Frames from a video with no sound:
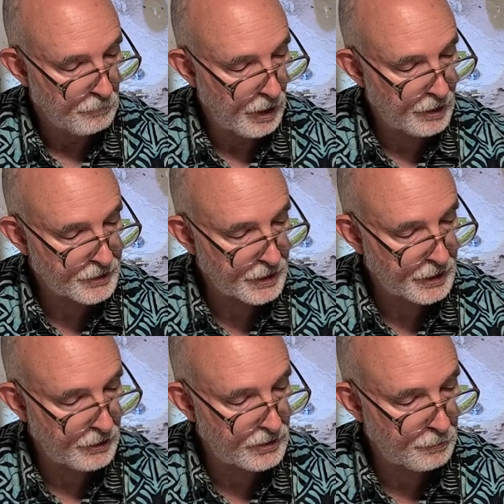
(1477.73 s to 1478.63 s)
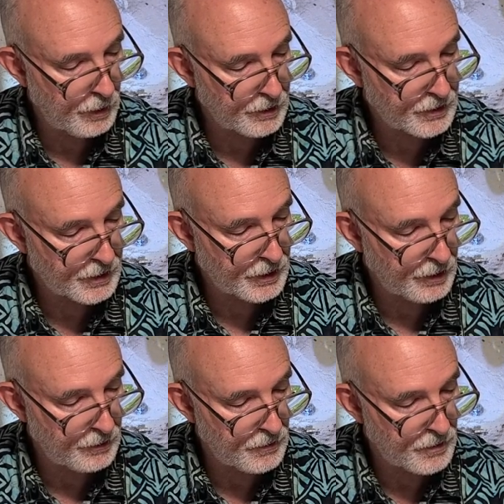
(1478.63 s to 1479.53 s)
Multitudes,
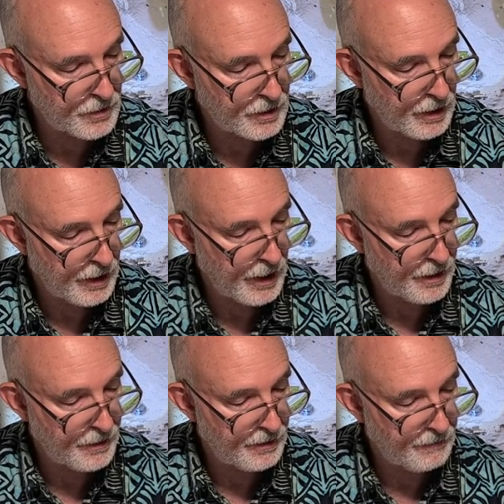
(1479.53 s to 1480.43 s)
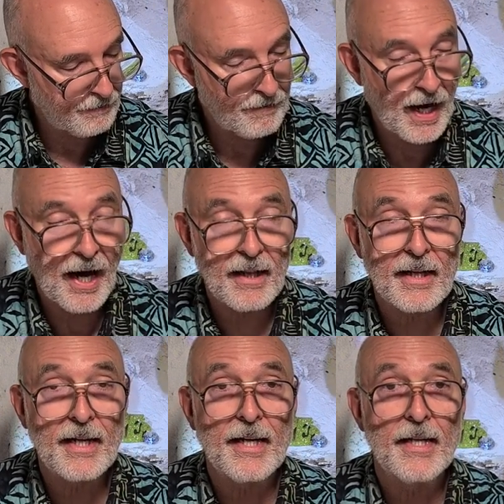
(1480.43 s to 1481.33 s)
multitudes in the
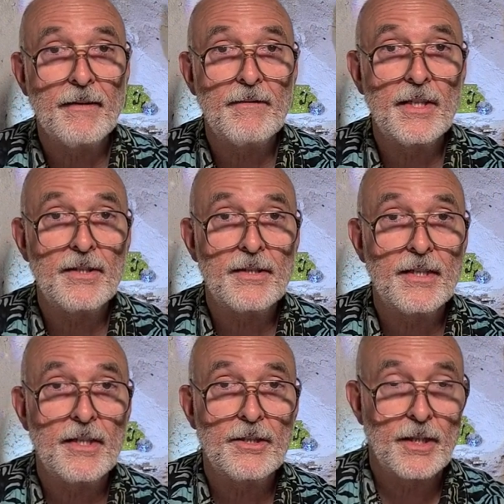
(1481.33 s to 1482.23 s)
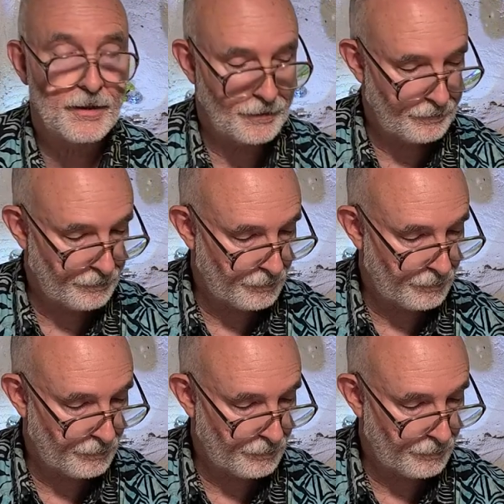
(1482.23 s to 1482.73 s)
valley of decision.